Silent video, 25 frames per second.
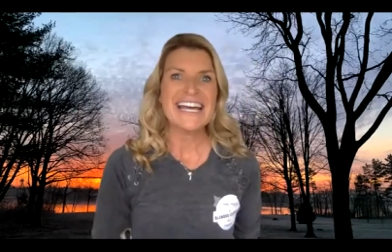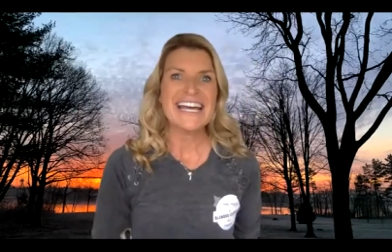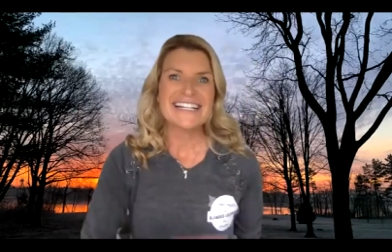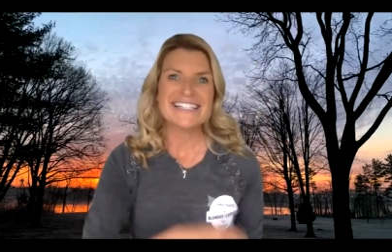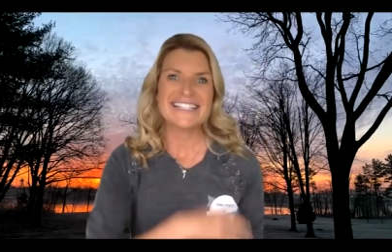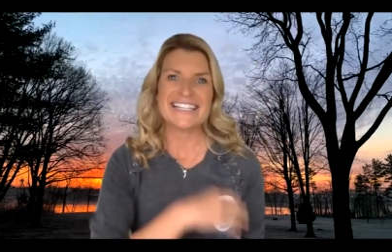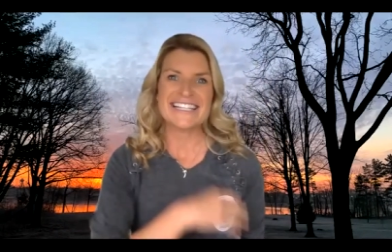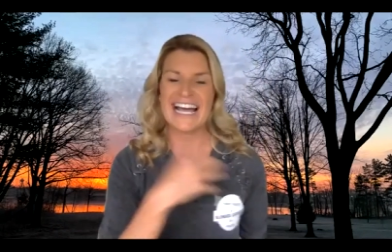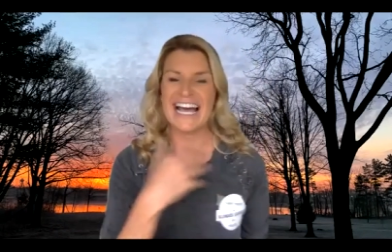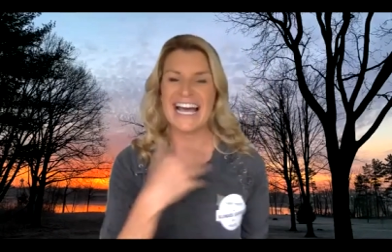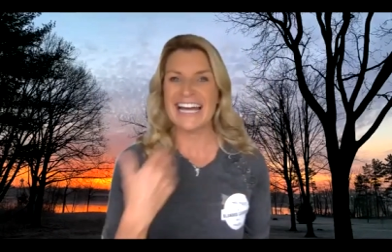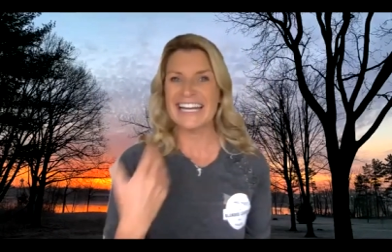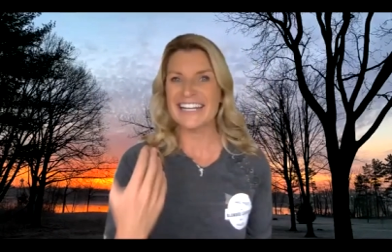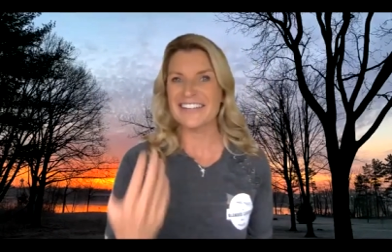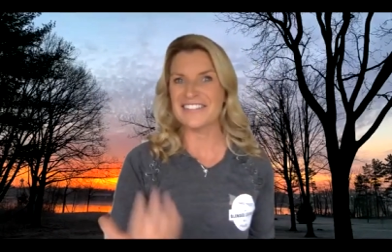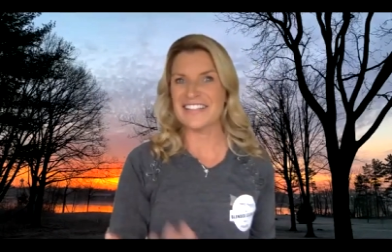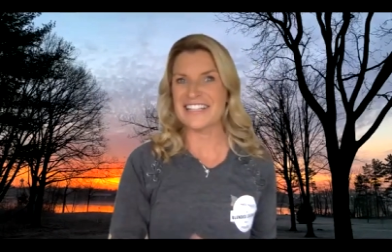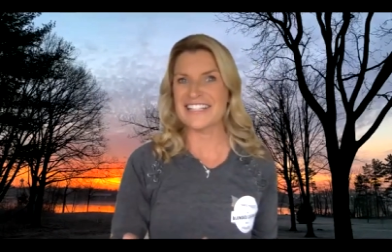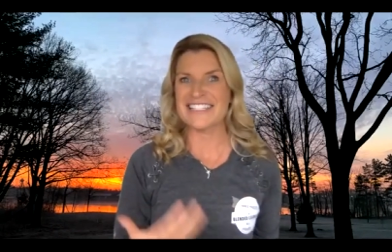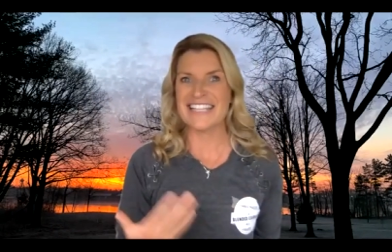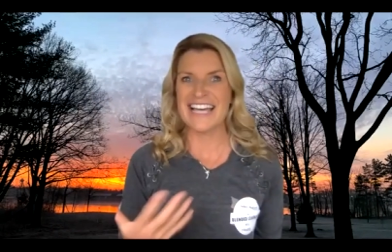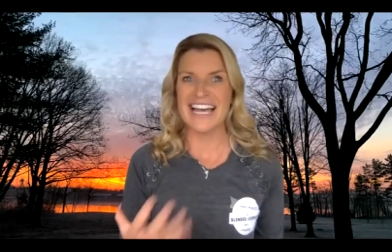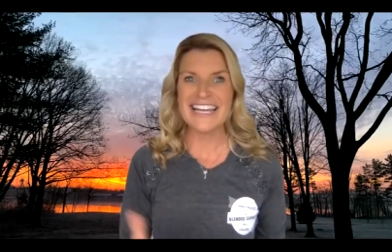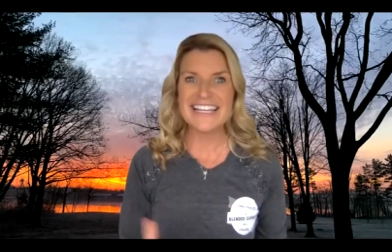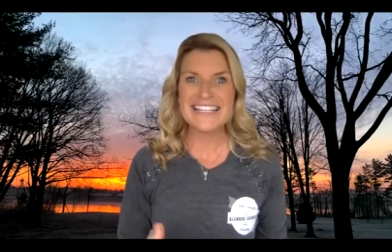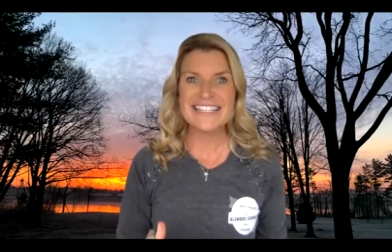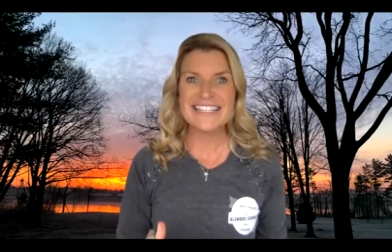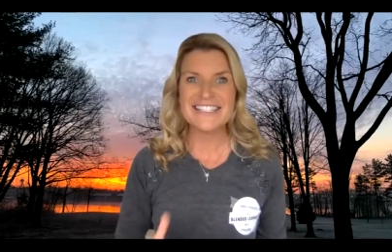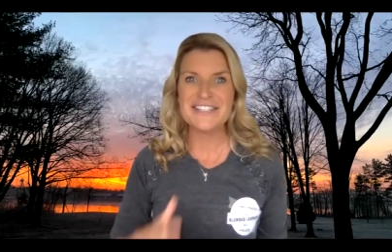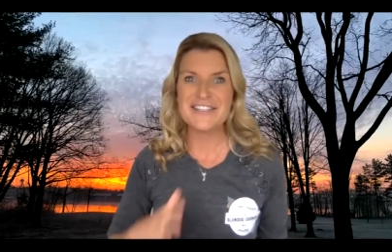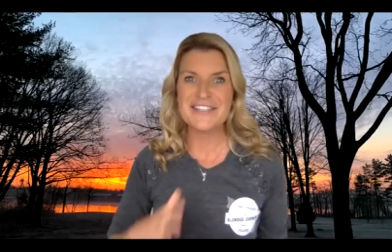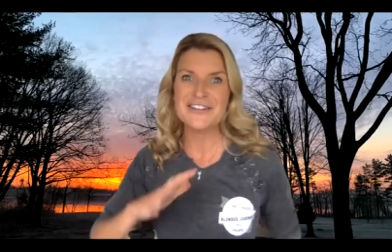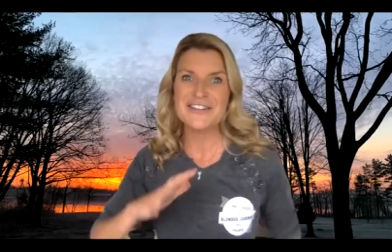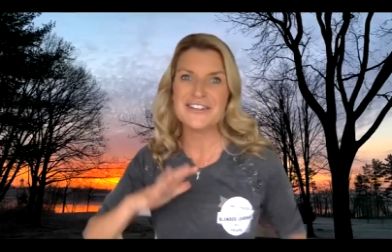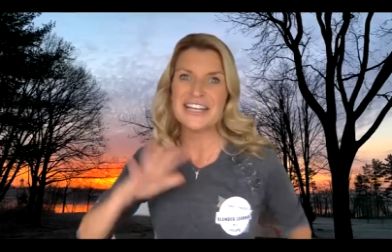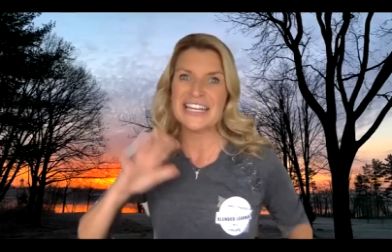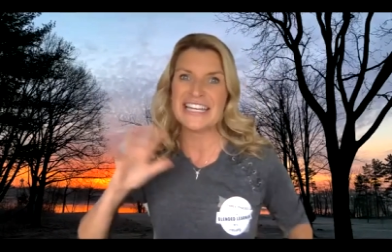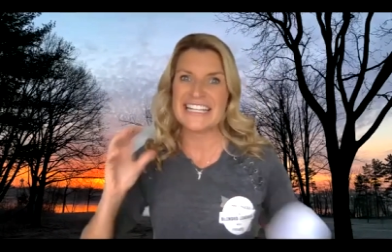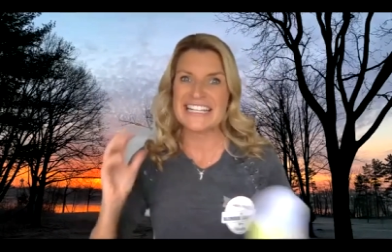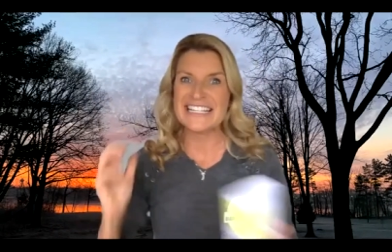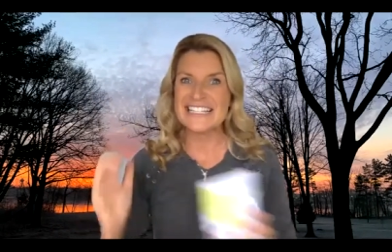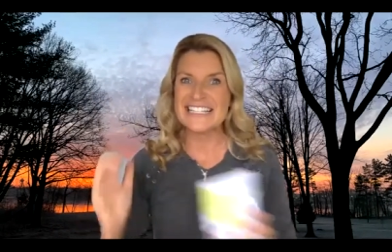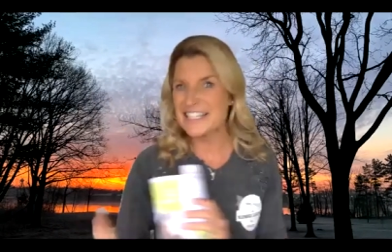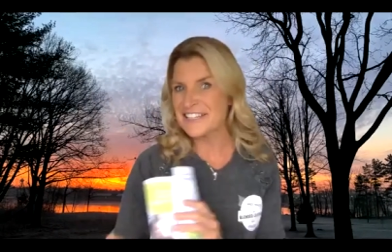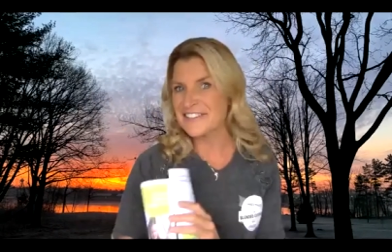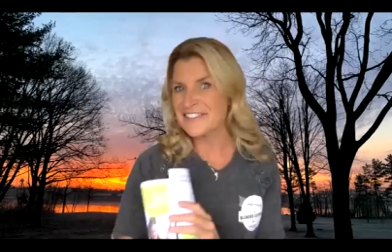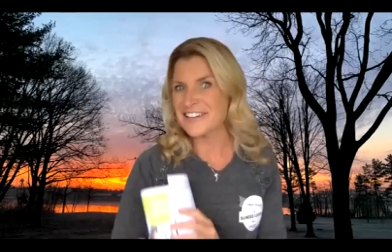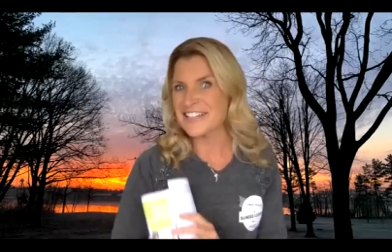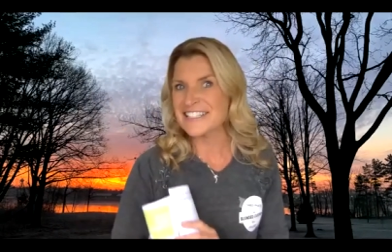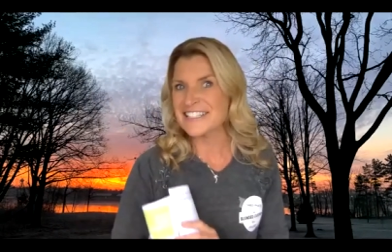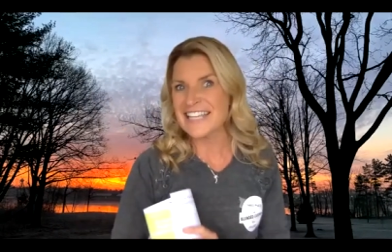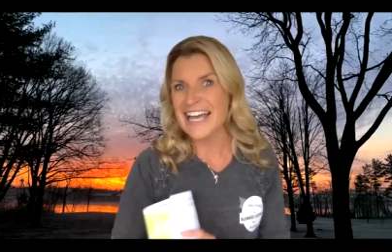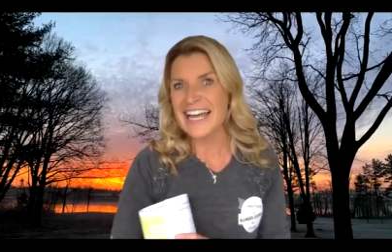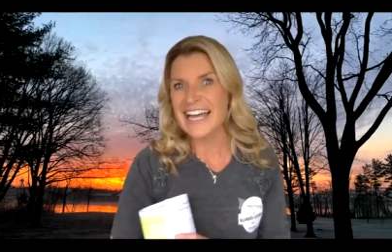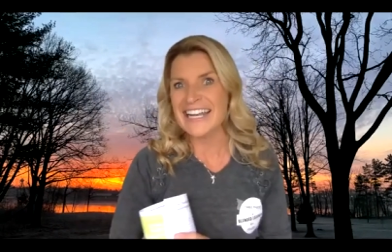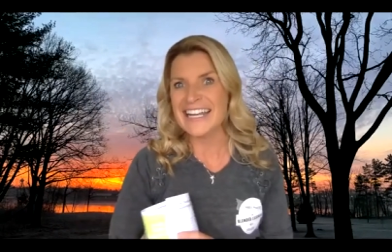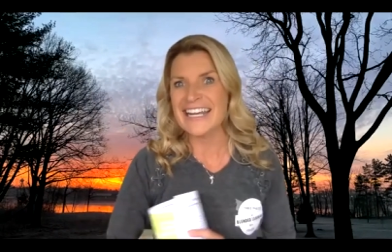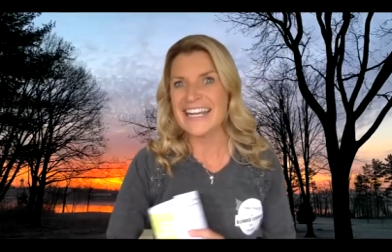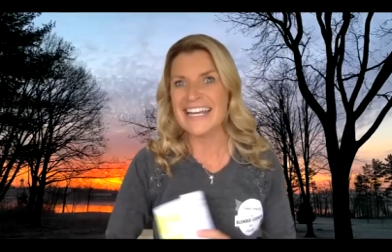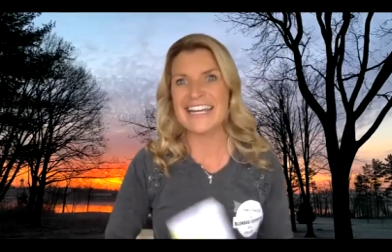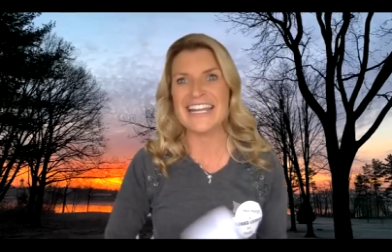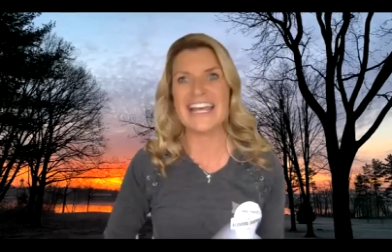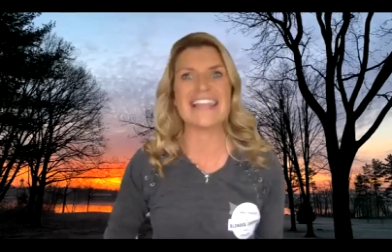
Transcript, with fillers: to kind of entice you, get you excited,